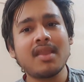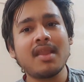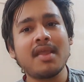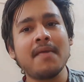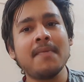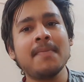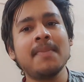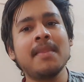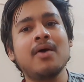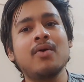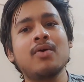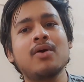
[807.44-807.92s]

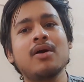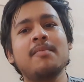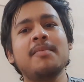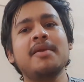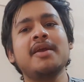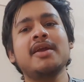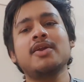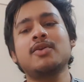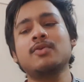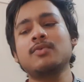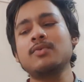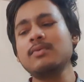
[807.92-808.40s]
Now
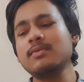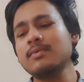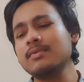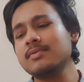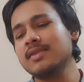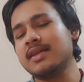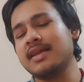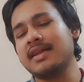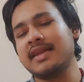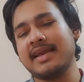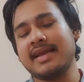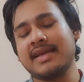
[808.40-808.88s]
coming to
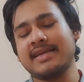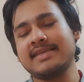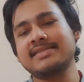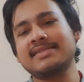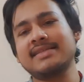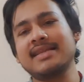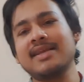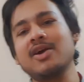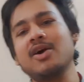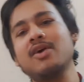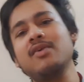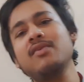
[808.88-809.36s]
the next
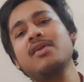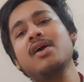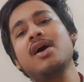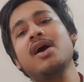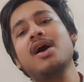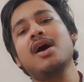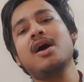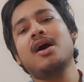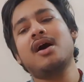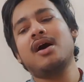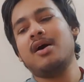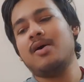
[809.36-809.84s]
thing on
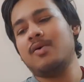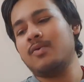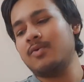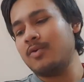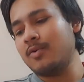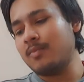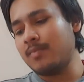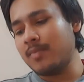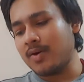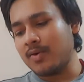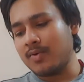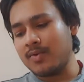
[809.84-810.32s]
how to
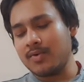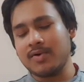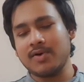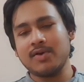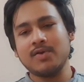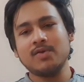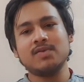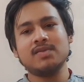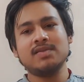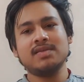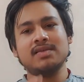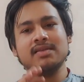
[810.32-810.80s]
mount
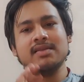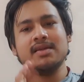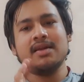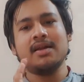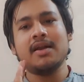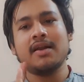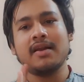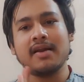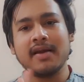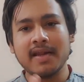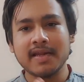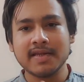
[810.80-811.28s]
using the
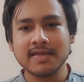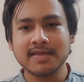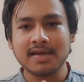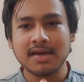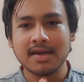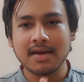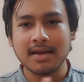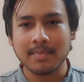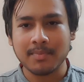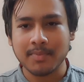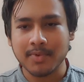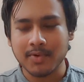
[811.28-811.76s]
traditional
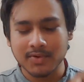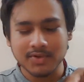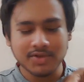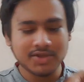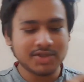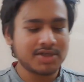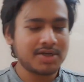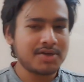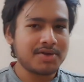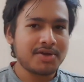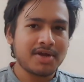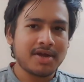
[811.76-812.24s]
approach.